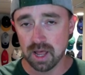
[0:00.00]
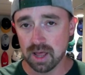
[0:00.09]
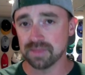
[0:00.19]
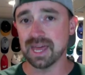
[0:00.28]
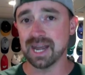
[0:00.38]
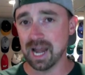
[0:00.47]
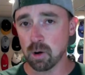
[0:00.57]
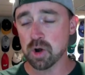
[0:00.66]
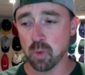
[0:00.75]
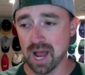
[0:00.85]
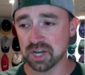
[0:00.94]
that
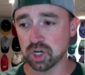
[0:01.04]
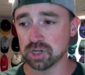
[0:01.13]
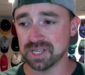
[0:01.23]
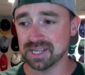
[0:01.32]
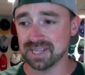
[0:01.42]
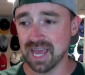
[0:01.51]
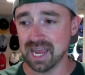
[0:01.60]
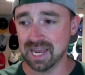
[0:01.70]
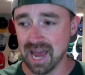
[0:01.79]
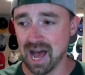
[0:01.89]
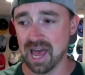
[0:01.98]
Aaron Rodgers is a
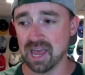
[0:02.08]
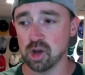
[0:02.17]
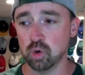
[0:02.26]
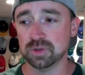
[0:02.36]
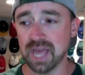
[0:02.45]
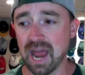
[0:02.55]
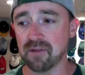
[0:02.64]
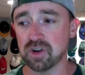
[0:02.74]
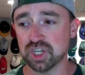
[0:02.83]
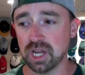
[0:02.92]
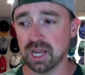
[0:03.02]
guy who's
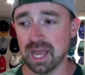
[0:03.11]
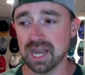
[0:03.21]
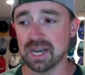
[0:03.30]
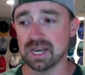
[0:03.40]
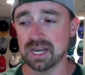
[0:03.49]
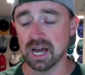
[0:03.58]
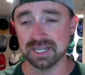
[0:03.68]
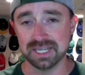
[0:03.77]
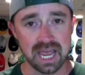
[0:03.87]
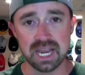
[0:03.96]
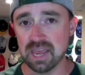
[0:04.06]
averaging in a
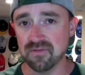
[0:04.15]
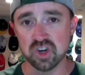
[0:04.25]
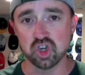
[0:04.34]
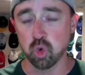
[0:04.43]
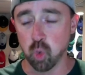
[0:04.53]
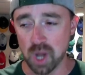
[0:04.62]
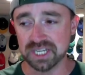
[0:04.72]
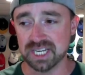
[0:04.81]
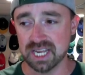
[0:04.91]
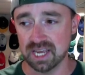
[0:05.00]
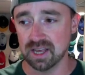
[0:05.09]
dead even
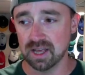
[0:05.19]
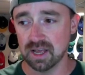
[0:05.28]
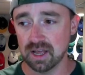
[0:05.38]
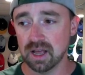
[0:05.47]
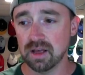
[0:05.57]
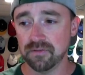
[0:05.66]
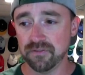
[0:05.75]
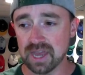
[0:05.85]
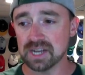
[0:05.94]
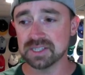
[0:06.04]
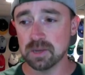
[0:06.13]
20
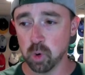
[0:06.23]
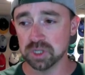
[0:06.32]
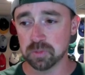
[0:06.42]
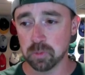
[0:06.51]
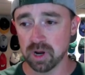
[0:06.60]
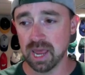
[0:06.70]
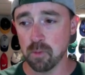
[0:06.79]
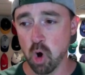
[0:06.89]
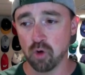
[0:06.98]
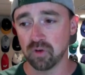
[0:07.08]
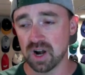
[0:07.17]
fantasy points per game
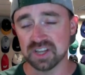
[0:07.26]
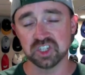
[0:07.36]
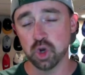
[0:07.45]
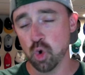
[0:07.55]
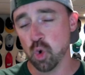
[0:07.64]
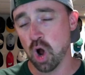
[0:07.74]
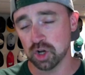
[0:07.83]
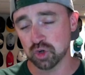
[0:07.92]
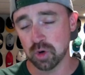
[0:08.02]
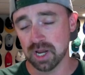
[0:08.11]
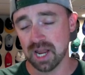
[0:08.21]
over his
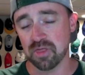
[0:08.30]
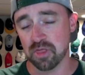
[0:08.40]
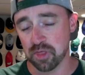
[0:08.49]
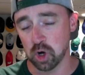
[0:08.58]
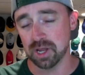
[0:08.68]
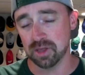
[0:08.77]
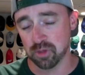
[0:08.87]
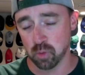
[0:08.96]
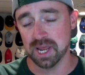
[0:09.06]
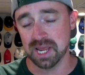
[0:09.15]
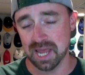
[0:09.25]

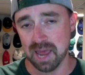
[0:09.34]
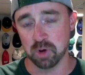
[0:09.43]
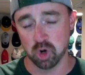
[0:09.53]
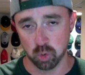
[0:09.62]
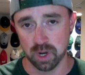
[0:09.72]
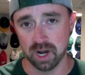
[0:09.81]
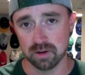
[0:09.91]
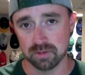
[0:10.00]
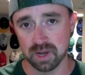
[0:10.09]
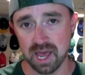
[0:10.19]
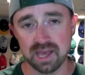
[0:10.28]
233 game career.
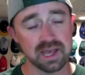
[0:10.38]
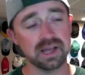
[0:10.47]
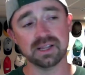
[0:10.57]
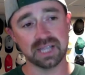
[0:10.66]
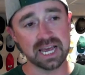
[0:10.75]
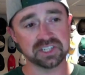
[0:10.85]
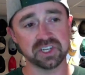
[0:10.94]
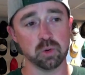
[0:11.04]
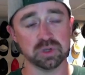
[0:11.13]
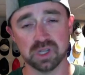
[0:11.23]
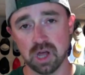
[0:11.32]
Okay. Last year
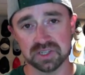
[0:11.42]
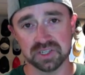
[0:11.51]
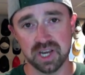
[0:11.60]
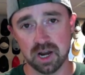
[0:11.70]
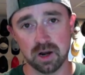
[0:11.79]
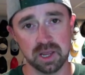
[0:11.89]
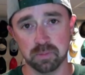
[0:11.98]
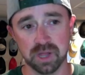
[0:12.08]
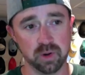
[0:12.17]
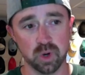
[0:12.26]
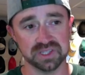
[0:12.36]
was a lost year. He
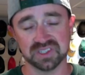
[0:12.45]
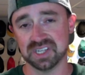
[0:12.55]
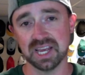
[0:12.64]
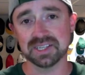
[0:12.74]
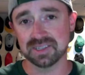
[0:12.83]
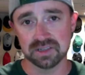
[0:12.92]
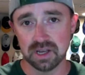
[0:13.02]
played 6